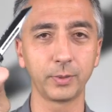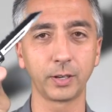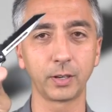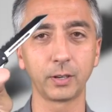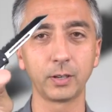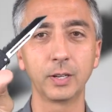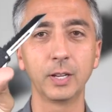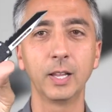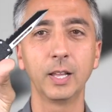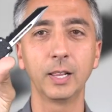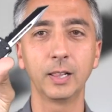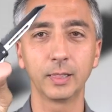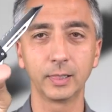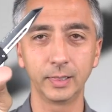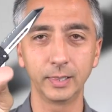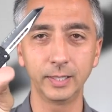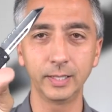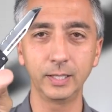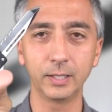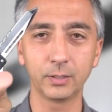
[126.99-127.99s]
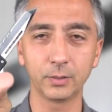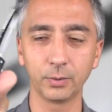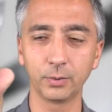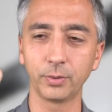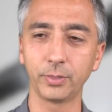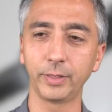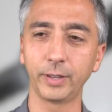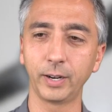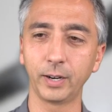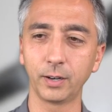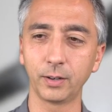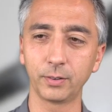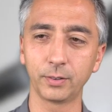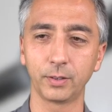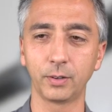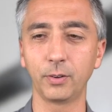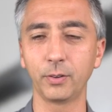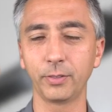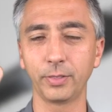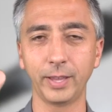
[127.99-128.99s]
They're legal there
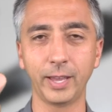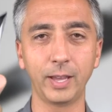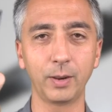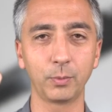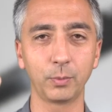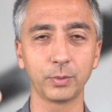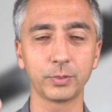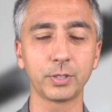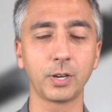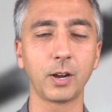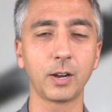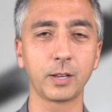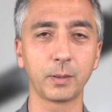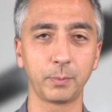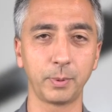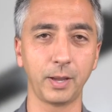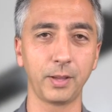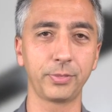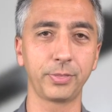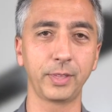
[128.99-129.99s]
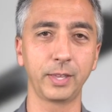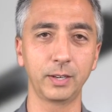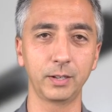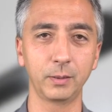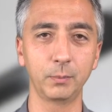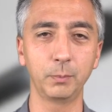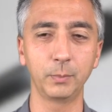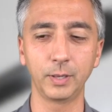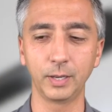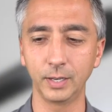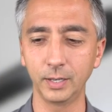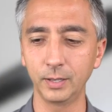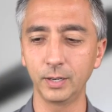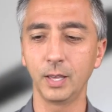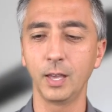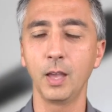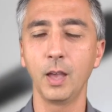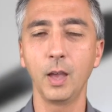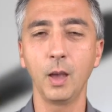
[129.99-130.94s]
and all that, and we'll talk about that in a minute.